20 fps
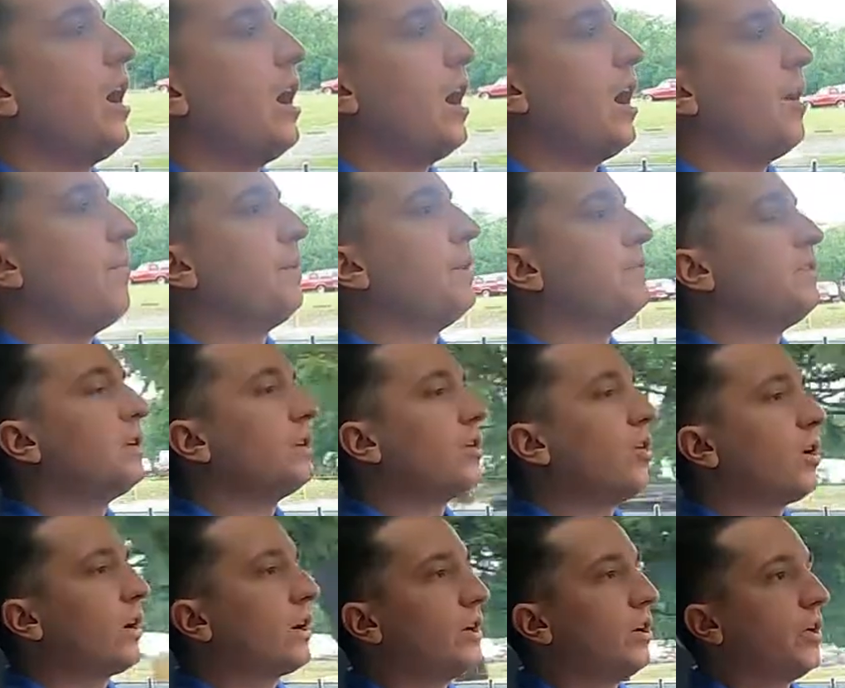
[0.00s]
uh, but the
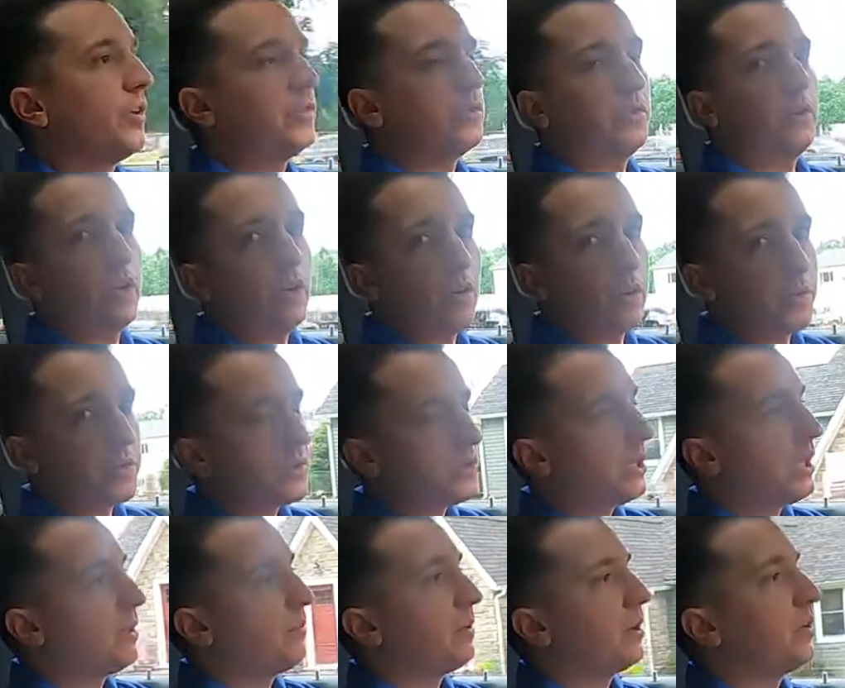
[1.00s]
car can also now
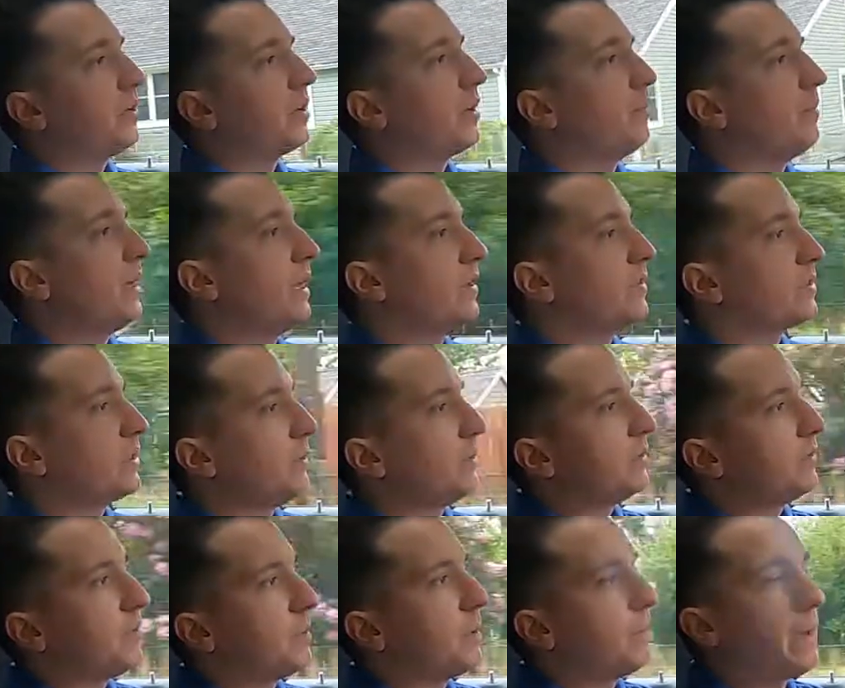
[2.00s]
understand better commands
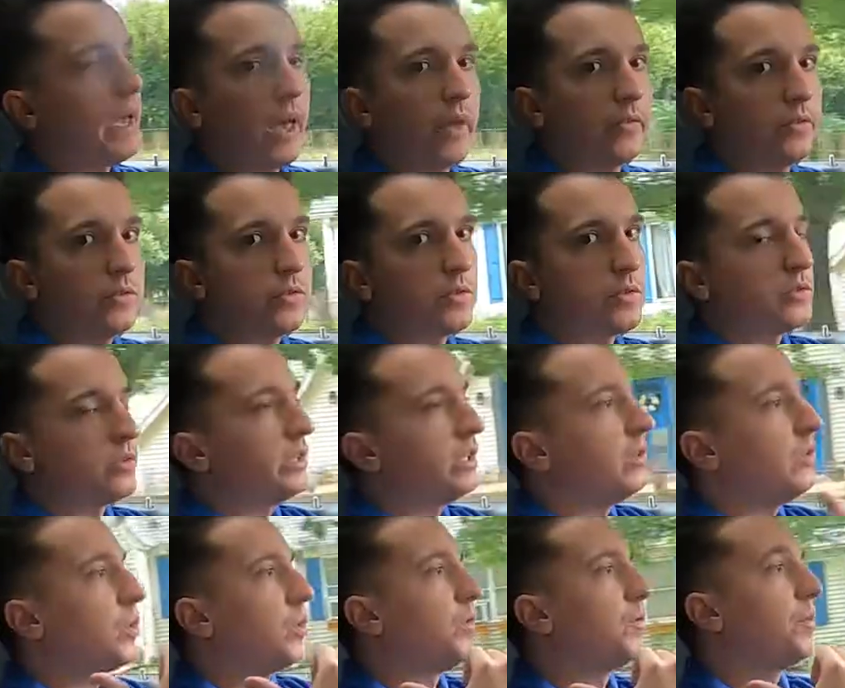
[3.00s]
coming from the passenger
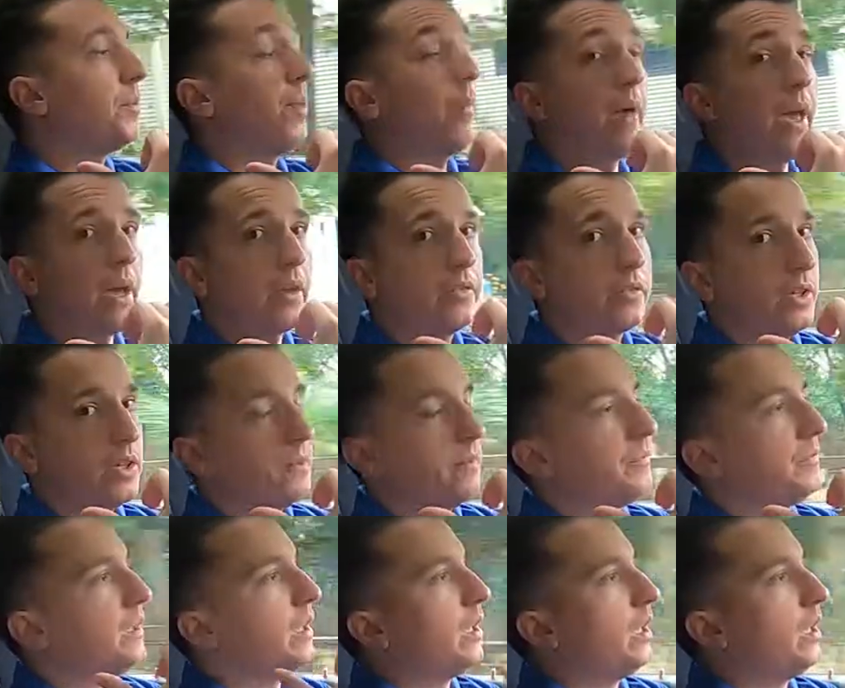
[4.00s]
seat or from the back seat.